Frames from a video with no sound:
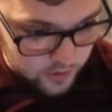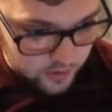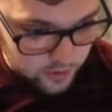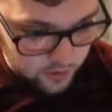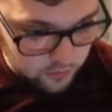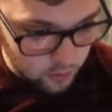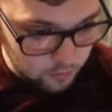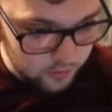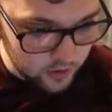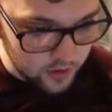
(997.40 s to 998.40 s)
Craig
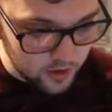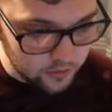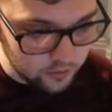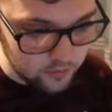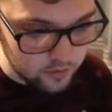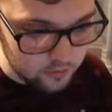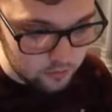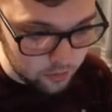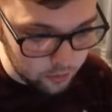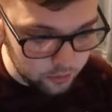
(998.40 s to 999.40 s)
Thompson and Stephen
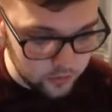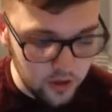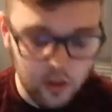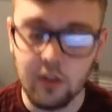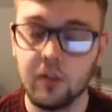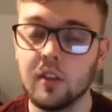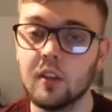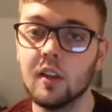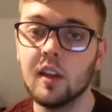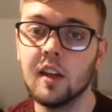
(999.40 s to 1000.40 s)
Bronski giving